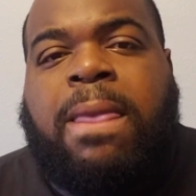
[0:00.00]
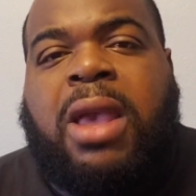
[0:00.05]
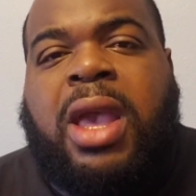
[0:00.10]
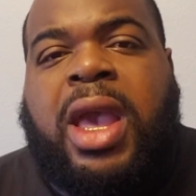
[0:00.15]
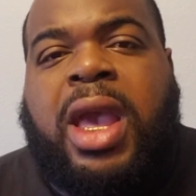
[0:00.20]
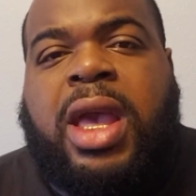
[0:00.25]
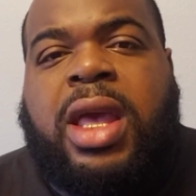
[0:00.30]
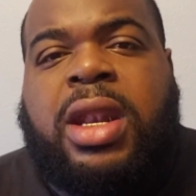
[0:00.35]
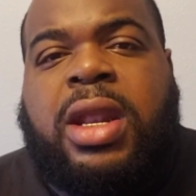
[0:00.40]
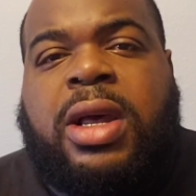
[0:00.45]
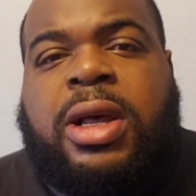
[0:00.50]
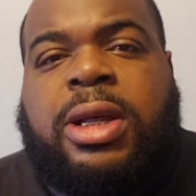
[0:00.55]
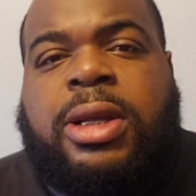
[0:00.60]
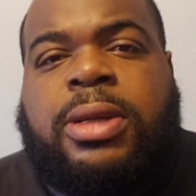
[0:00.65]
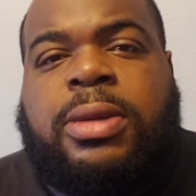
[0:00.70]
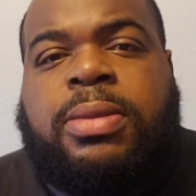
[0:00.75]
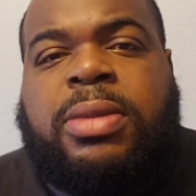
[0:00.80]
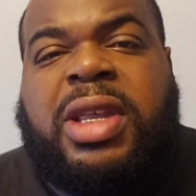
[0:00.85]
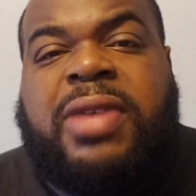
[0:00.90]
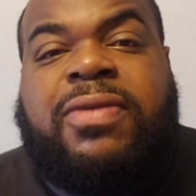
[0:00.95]
and
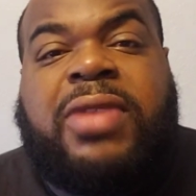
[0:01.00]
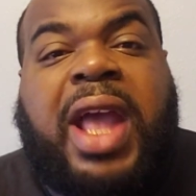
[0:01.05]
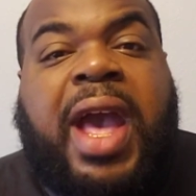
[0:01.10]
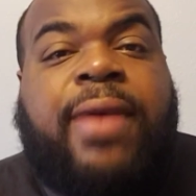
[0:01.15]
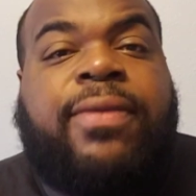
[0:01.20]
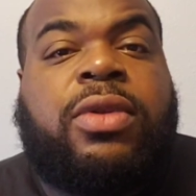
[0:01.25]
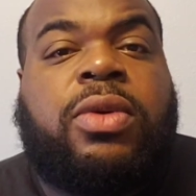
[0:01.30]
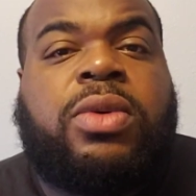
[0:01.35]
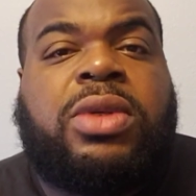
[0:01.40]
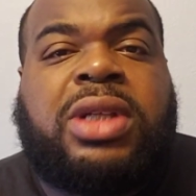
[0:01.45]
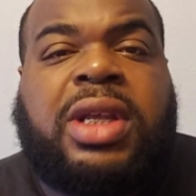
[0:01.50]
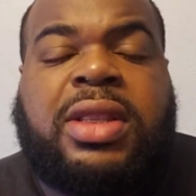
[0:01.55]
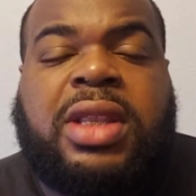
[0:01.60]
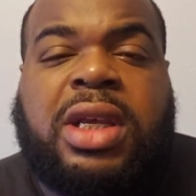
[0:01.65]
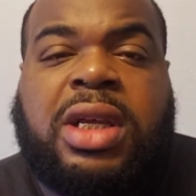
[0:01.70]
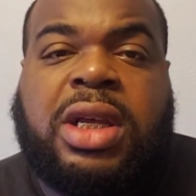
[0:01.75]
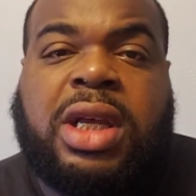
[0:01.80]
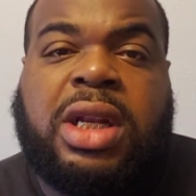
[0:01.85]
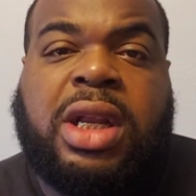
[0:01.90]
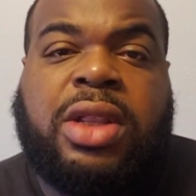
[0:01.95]
even afterwards, I
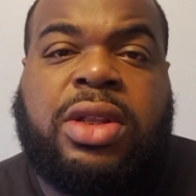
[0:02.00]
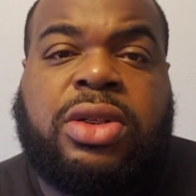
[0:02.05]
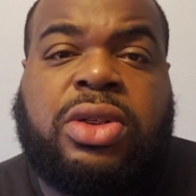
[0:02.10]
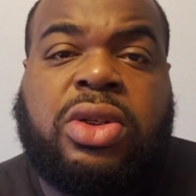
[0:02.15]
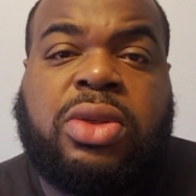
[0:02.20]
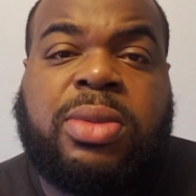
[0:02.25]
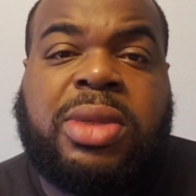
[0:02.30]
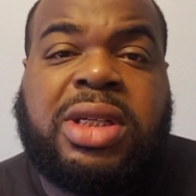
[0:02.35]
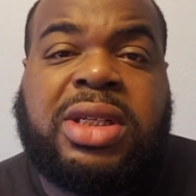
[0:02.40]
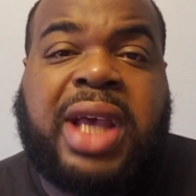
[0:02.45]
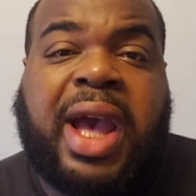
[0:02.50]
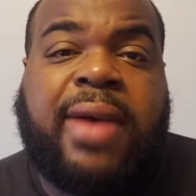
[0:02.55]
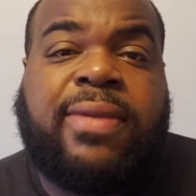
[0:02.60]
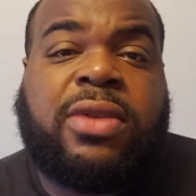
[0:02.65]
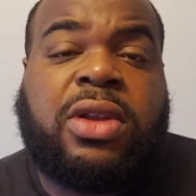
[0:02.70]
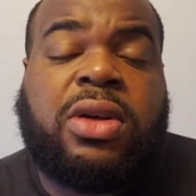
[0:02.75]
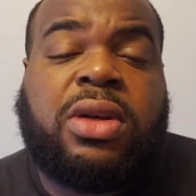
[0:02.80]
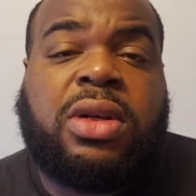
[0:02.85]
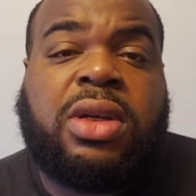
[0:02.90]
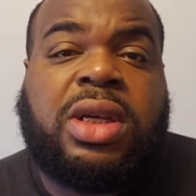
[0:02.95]
think another 2 minutes
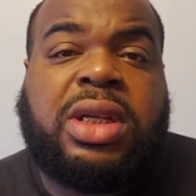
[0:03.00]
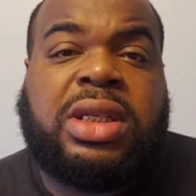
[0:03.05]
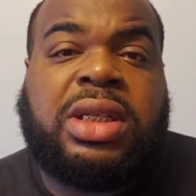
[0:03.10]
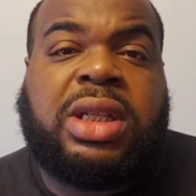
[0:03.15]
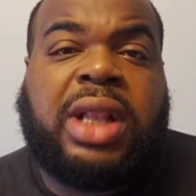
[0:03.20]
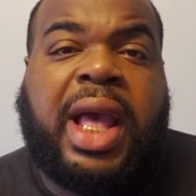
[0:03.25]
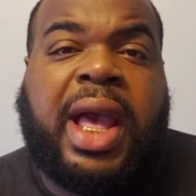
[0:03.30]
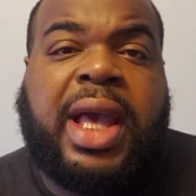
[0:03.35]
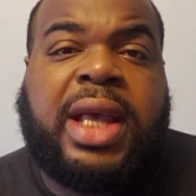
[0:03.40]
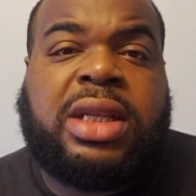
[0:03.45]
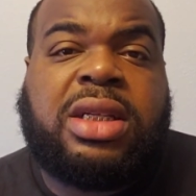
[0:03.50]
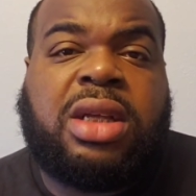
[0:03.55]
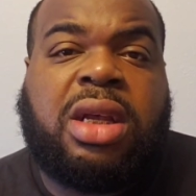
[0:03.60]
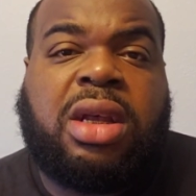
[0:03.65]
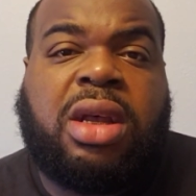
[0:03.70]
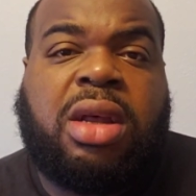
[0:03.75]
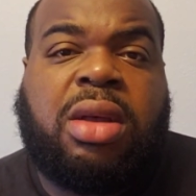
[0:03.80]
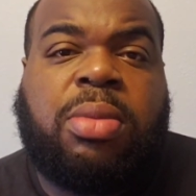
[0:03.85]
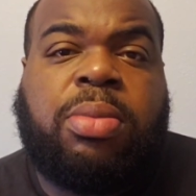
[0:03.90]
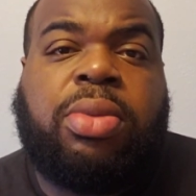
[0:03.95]
after his last
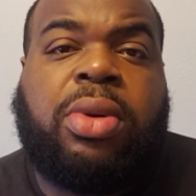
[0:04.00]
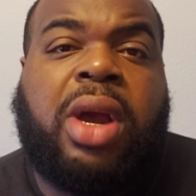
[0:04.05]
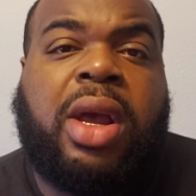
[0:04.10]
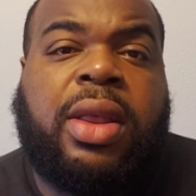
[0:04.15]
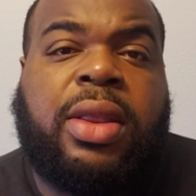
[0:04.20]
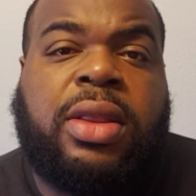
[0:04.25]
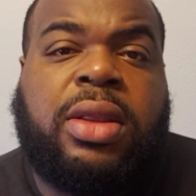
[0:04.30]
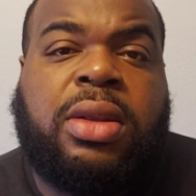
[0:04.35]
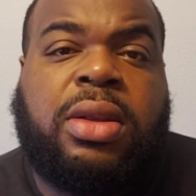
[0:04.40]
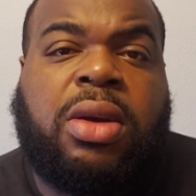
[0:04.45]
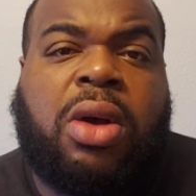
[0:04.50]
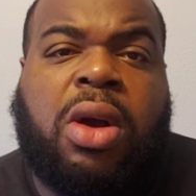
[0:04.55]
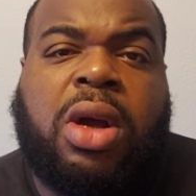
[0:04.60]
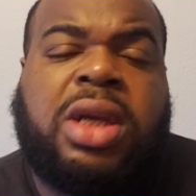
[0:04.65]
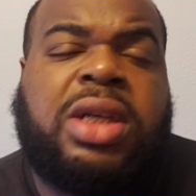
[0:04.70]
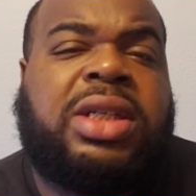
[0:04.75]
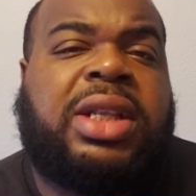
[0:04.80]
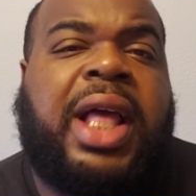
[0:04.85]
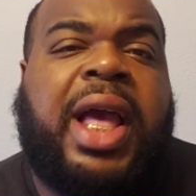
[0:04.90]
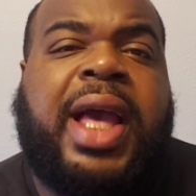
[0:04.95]
breath or
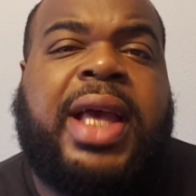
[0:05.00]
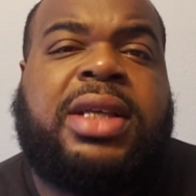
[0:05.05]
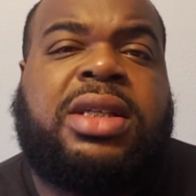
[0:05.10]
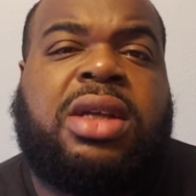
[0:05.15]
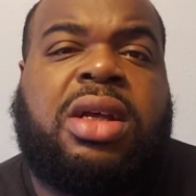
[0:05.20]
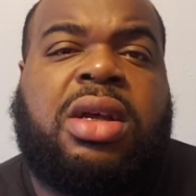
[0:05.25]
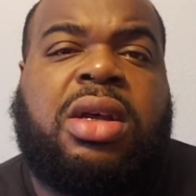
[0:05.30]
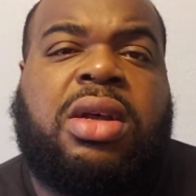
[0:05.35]
his last